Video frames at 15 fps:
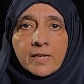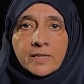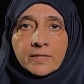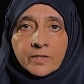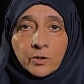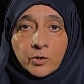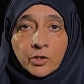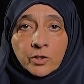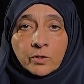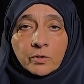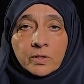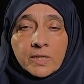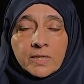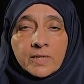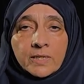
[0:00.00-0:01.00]

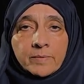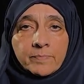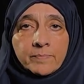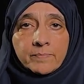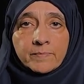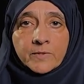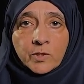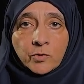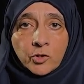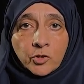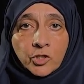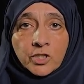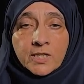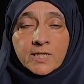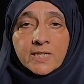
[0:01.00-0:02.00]
social
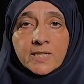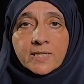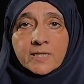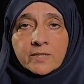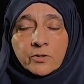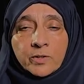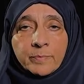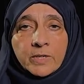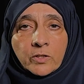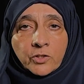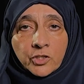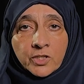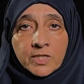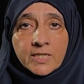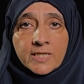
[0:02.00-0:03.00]
justice, criminal
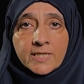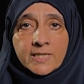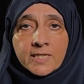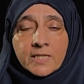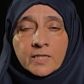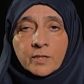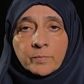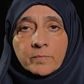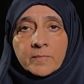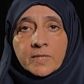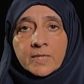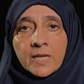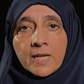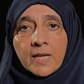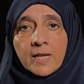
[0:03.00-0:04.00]
justice
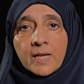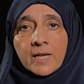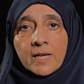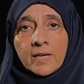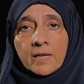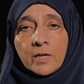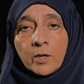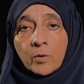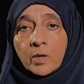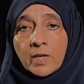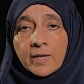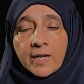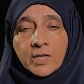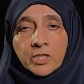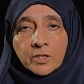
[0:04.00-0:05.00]
systems, local
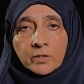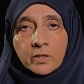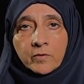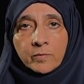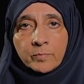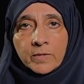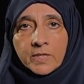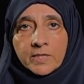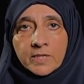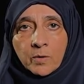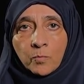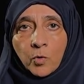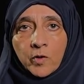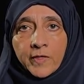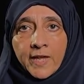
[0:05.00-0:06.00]
and national governments,
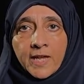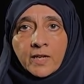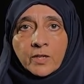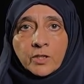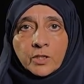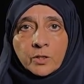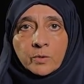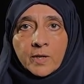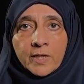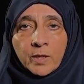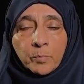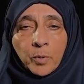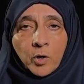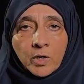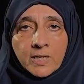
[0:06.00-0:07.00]
and what they can do at the
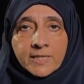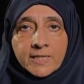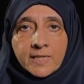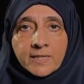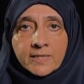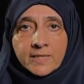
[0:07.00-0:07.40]
policy and